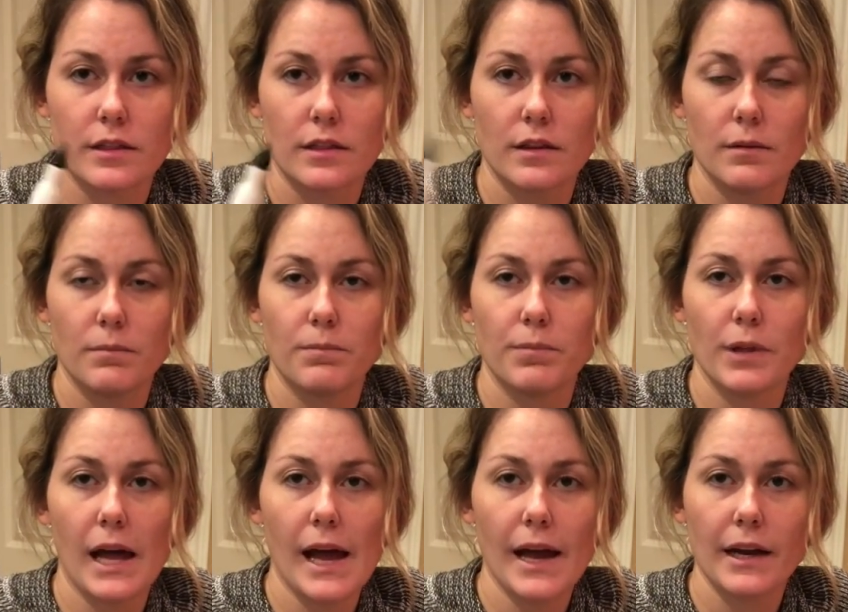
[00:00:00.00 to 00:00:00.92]
the
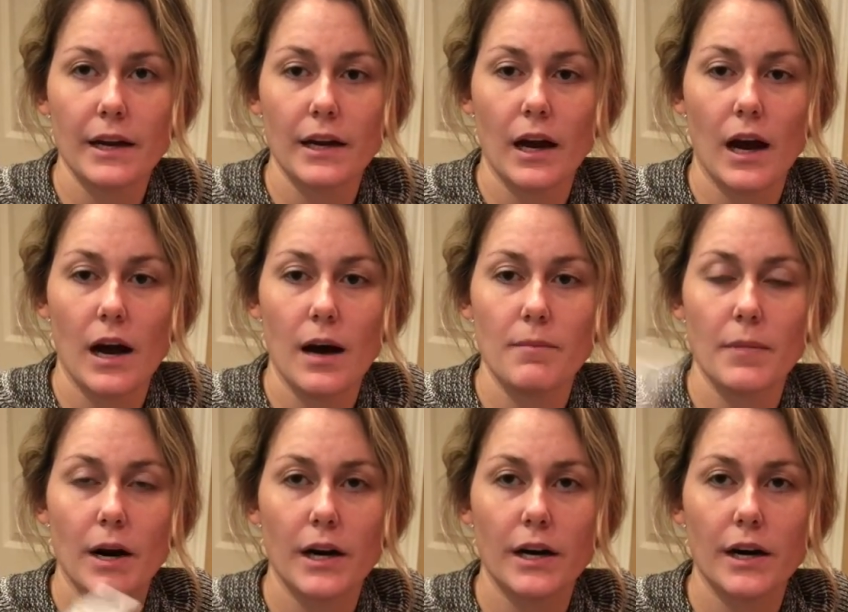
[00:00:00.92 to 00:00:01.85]
black
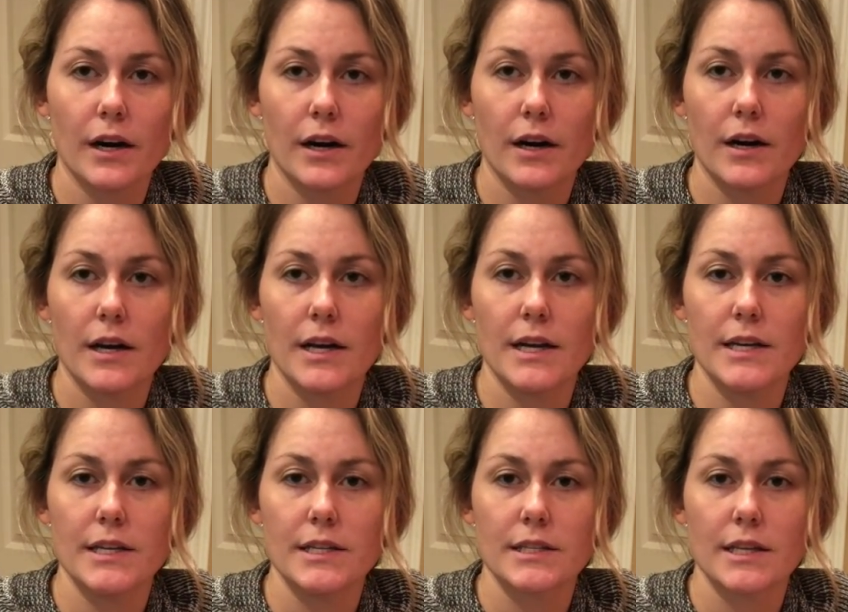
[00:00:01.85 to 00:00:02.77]
marker
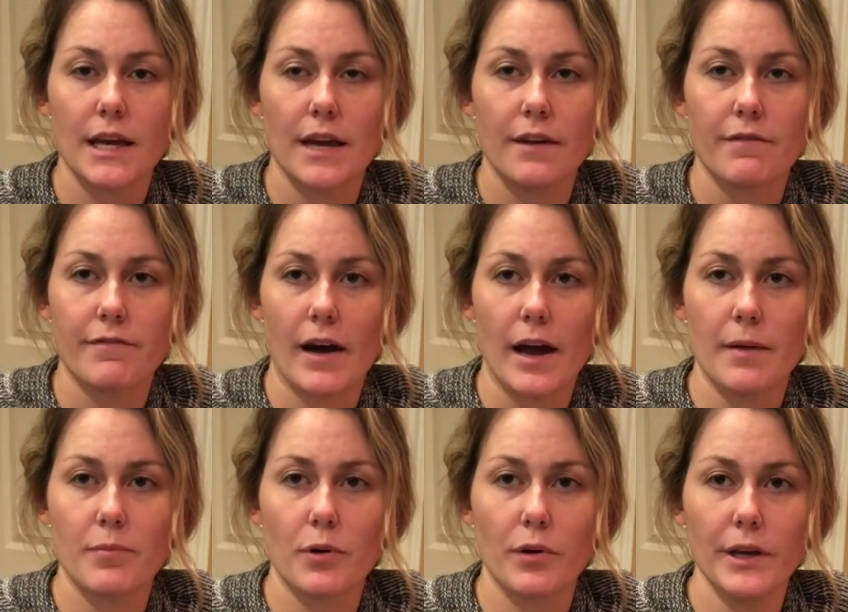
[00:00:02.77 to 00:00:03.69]
is a
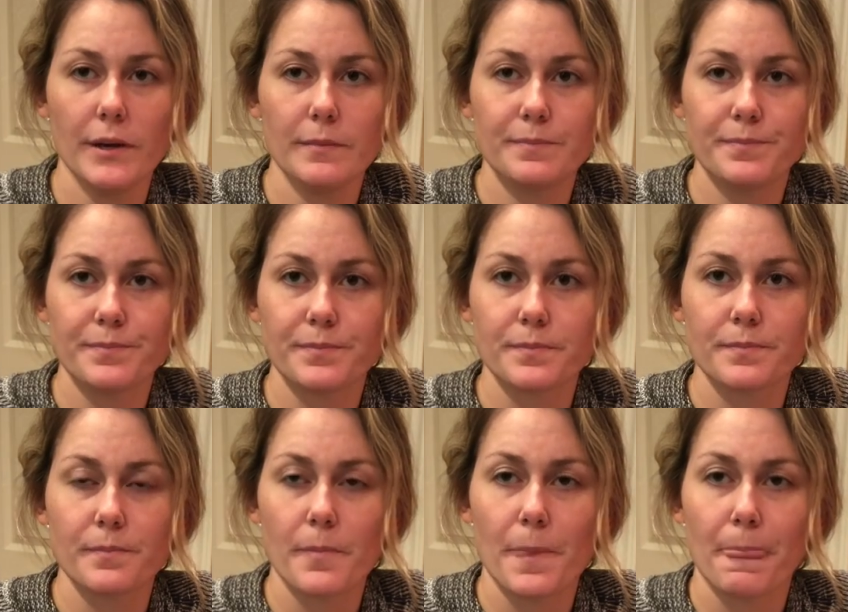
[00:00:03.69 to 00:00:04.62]
fine point,
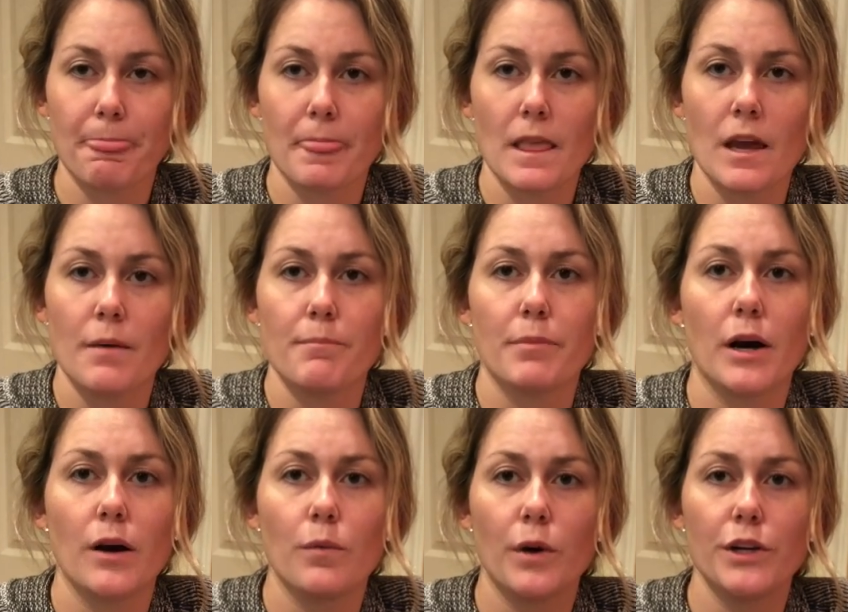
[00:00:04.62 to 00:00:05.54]

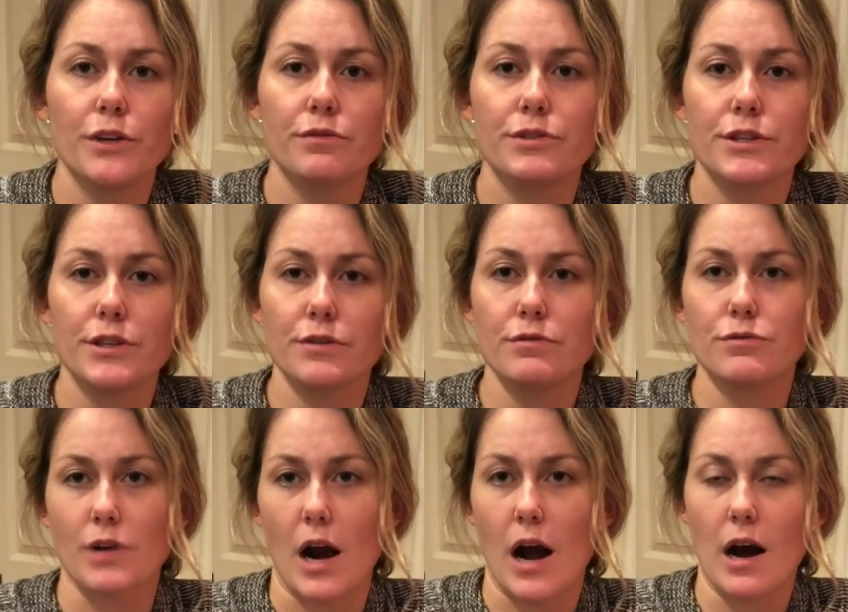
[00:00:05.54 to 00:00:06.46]
but when you do
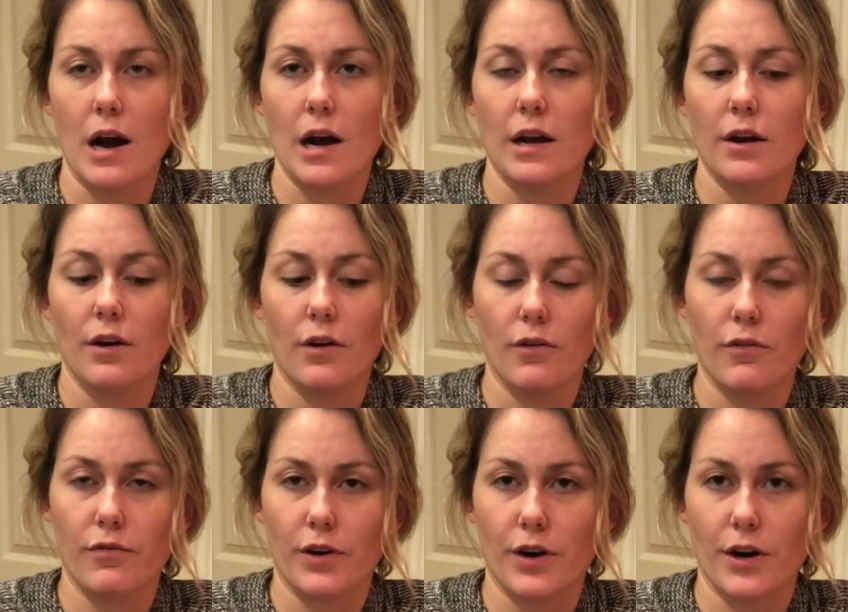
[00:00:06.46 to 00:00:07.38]
draw
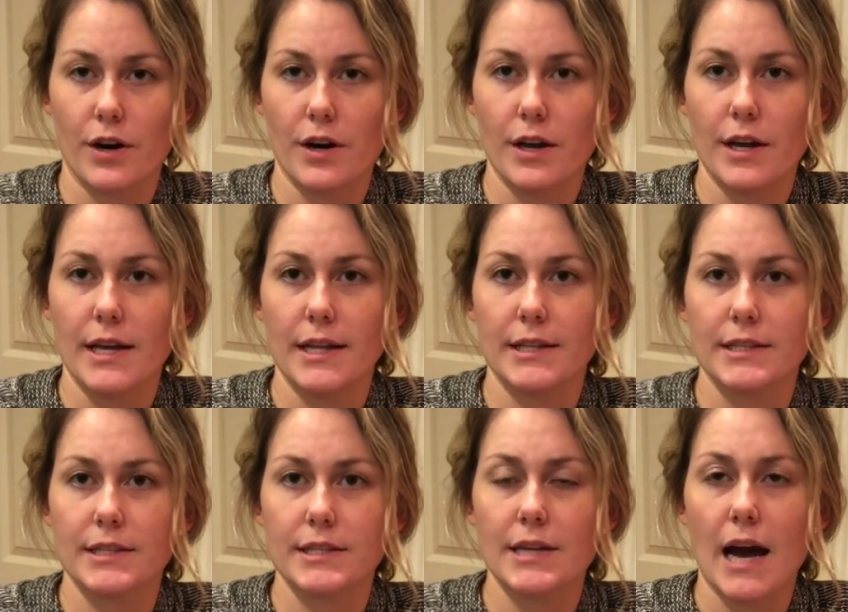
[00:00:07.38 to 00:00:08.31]
over,
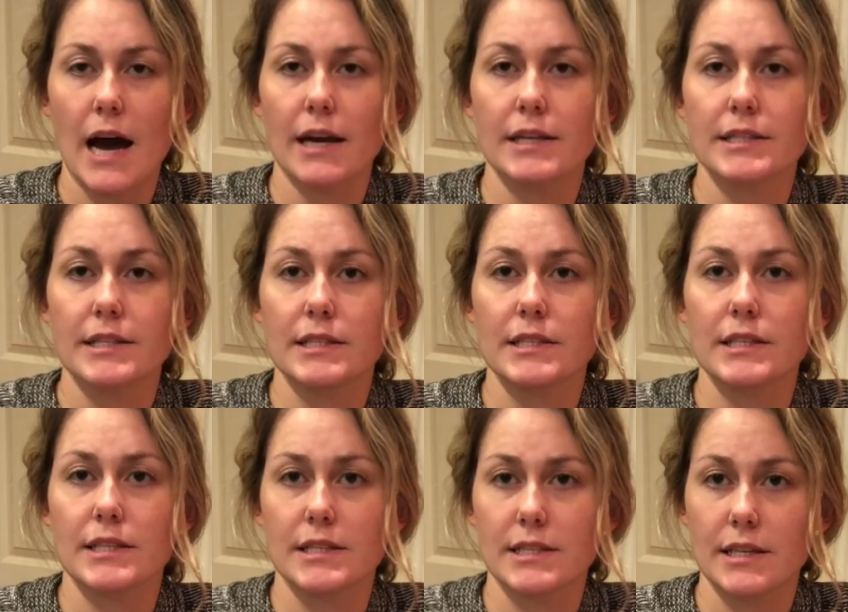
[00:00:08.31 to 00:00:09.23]
it's not as easy
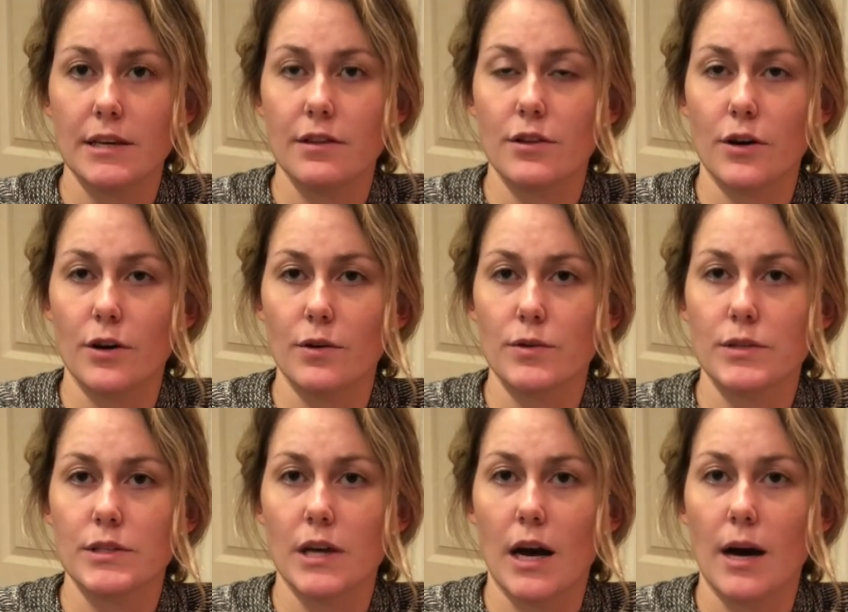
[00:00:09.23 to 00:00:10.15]
to see
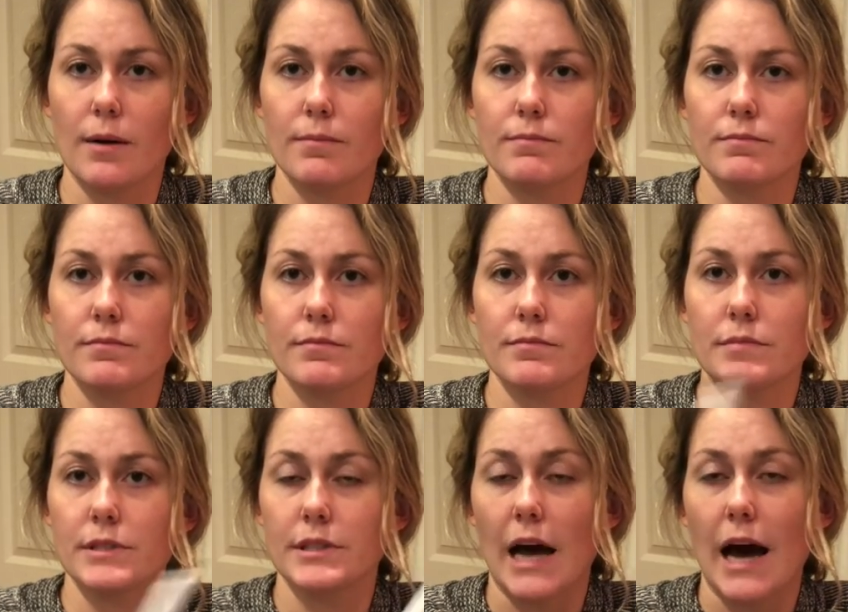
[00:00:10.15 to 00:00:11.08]
those
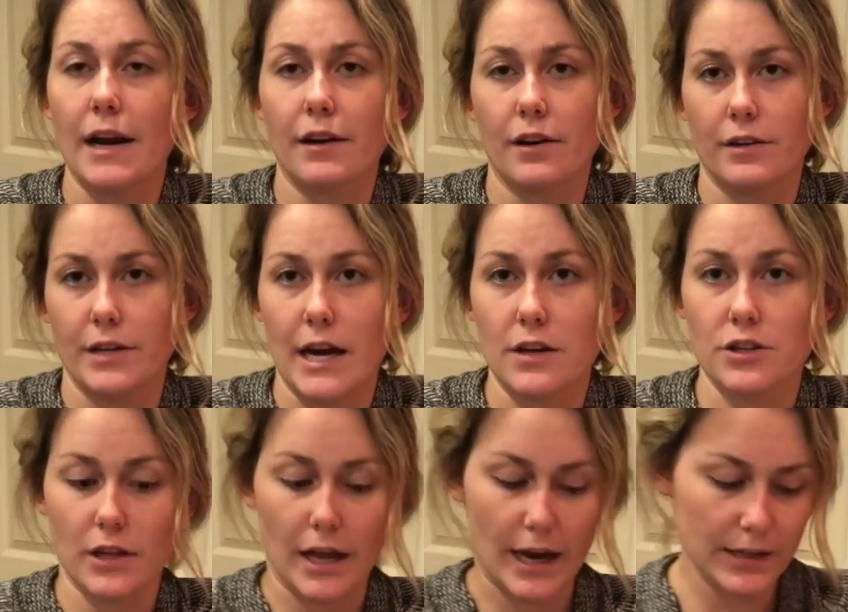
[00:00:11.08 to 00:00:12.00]
dotted or dashed
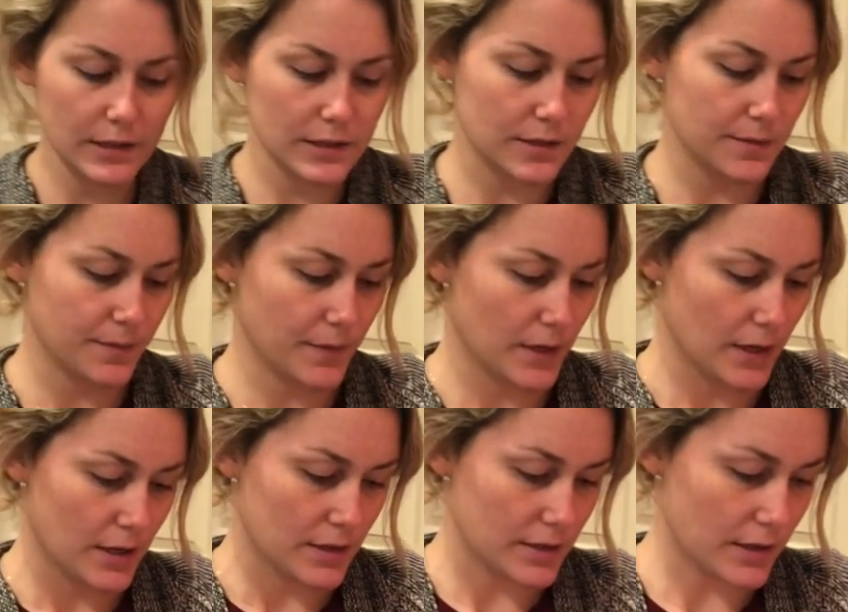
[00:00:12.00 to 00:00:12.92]
lines.
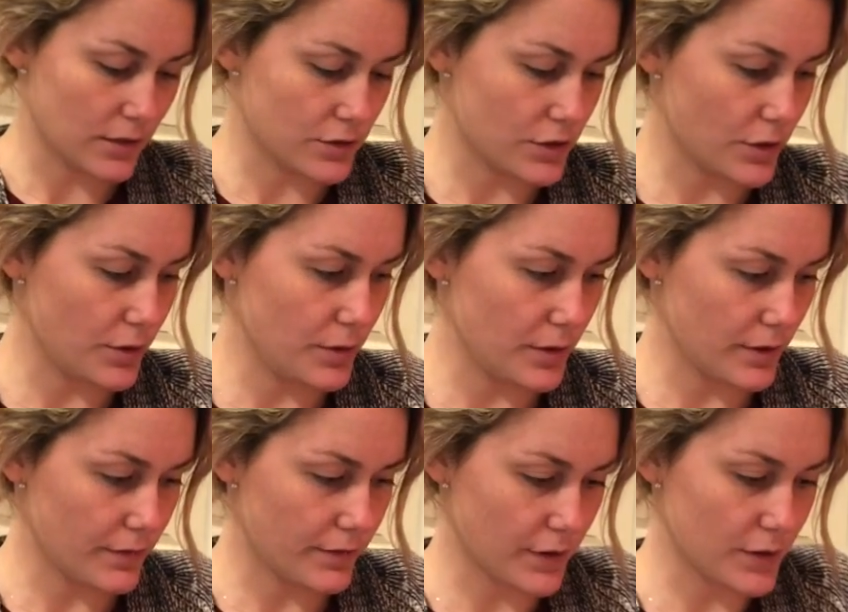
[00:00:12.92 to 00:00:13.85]
So I'll show you in
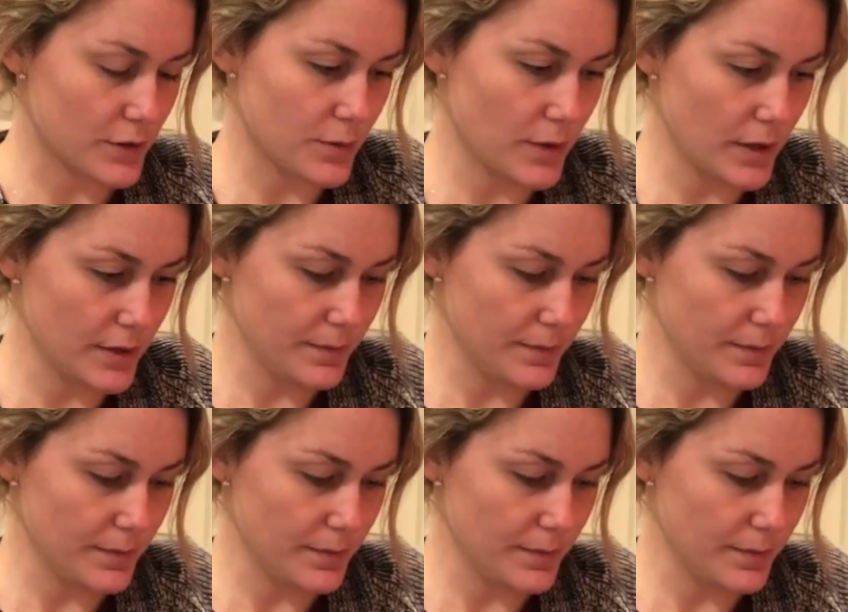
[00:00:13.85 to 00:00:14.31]
the first one.